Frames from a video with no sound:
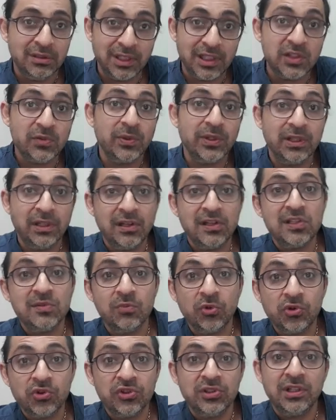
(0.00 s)
that's when there is
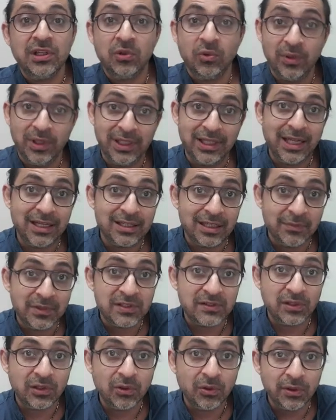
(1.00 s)
motion and only that time
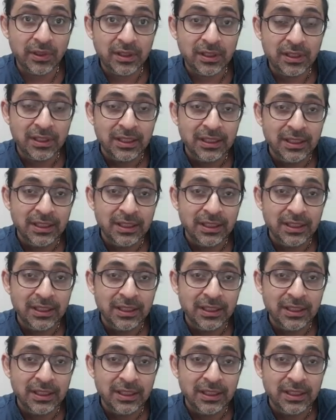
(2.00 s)
it's recorded,